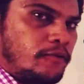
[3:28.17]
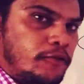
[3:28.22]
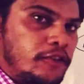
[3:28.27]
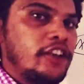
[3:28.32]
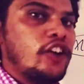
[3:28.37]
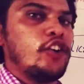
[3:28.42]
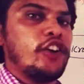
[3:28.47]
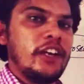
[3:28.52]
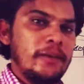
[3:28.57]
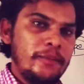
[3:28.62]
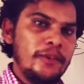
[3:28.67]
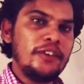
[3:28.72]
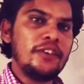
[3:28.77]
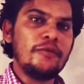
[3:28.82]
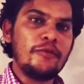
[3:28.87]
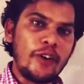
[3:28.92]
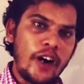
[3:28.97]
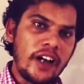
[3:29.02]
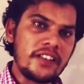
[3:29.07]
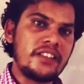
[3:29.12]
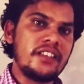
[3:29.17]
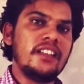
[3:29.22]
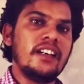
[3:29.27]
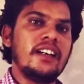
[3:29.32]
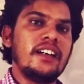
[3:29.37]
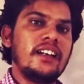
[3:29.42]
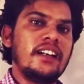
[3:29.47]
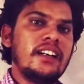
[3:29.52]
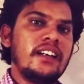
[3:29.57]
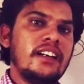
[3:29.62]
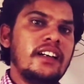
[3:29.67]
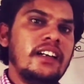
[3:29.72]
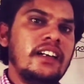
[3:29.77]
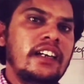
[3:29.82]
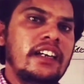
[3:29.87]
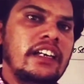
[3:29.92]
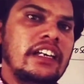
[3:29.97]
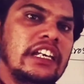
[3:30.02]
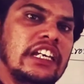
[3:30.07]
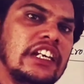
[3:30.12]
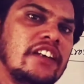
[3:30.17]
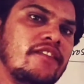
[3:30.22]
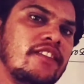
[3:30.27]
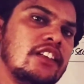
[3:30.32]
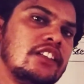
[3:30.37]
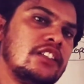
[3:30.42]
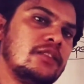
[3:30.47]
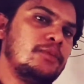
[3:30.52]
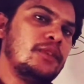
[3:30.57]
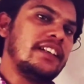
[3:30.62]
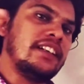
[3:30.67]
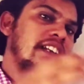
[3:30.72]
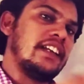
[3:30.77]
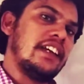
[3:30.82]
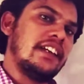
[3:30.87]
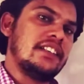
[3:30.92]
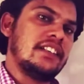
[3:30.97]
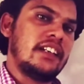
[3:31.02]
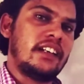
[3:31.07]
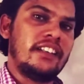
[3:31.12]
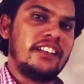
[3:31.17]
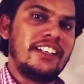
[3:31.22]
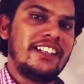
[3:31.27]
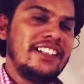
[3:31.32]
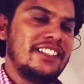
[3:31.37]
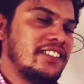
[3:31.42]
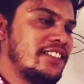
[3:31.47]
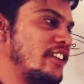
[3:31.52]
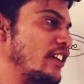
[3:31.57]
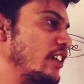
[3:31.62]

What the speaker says: we are able to watch the invisible creature that is